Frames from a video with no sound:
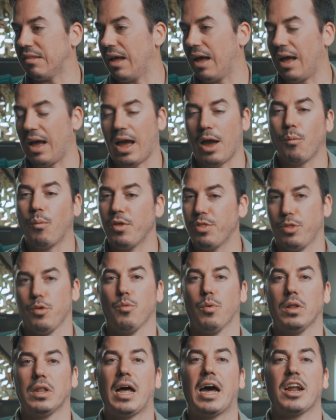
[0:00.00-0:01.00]
I went
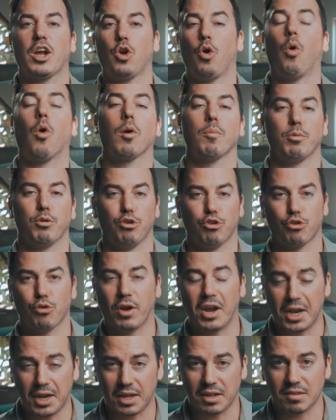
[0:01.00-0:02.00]
through a lot of corporate
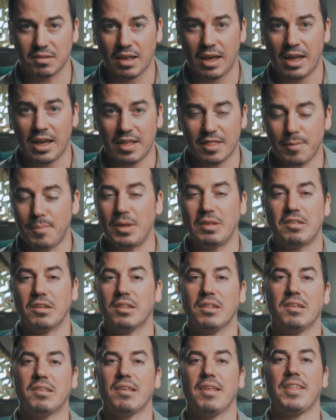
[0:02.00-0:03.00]
trainings that
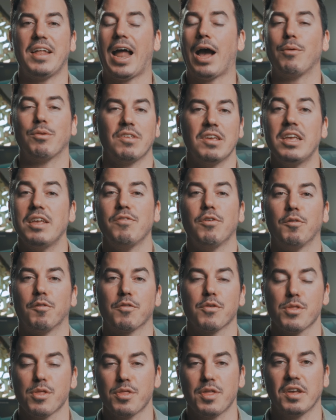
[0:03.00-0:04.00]
basically said that I was evil
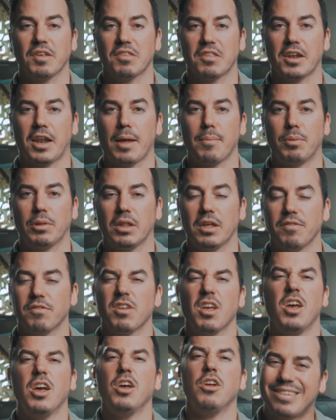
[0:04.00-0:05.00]
for the things that I
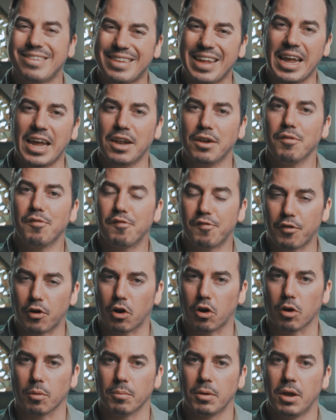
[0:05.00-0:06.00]
believed. Stand
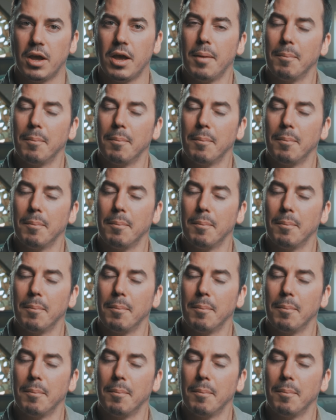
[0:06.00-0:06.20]
firm.